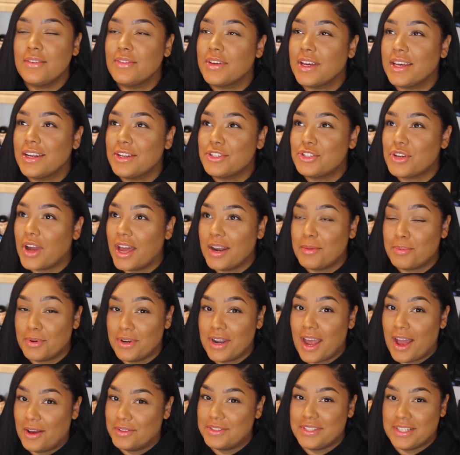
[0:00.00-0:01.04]
gonna try to
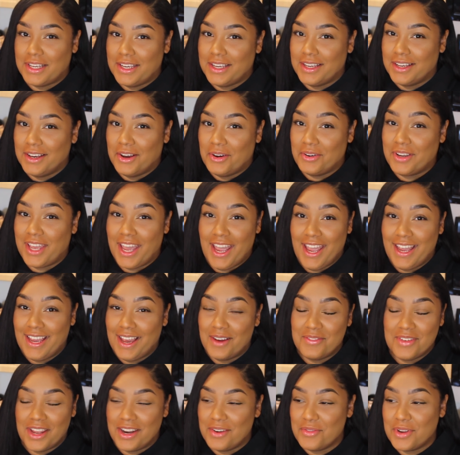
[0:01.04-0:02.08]
pronounce it, okay?
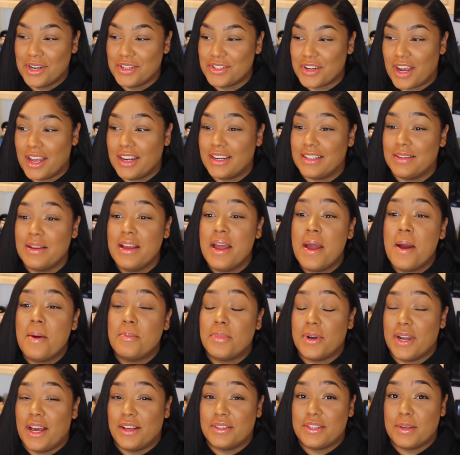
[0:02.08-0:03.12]
I'm not even gonna try to
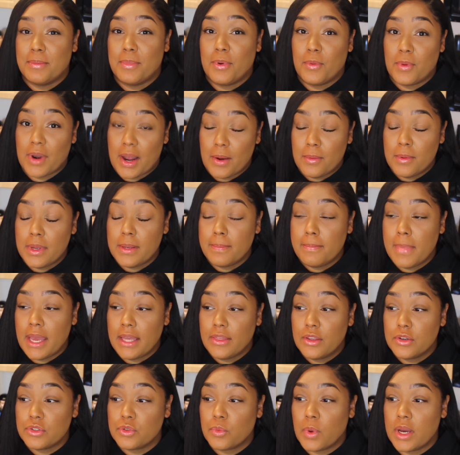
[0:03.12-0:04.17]
pronounce it. But when I
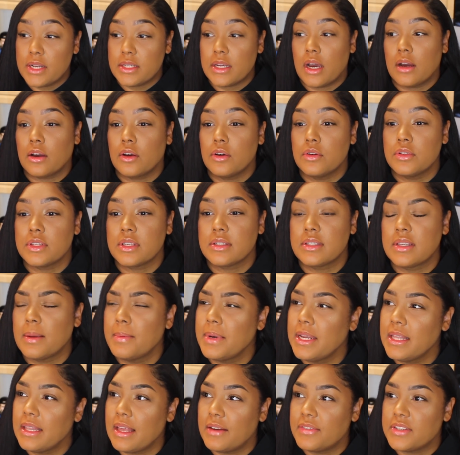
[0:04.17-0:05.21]
made those wet tacos,
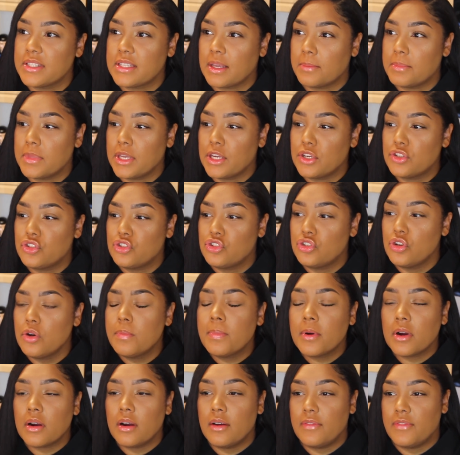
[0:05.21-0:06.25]
somebody left something
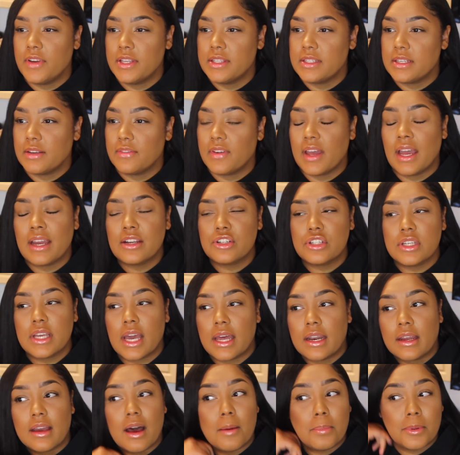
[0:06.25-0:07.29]
super offensive. I actually
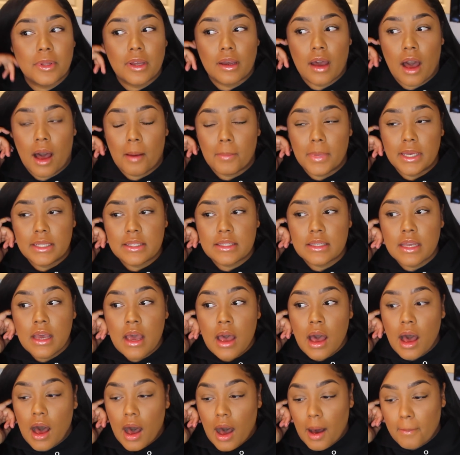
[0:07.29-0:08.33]
got a couple of comments
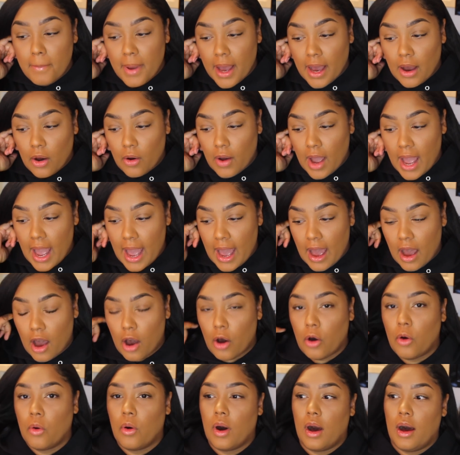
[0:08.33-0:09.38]
about
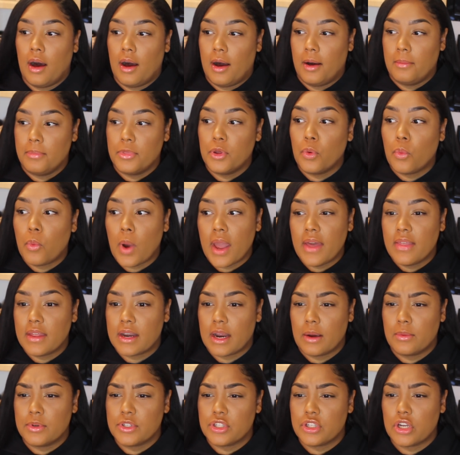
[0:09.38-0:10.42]
how the way that
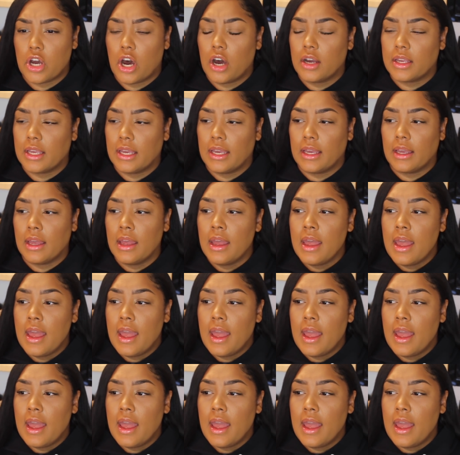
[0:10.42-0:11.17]
I was talking,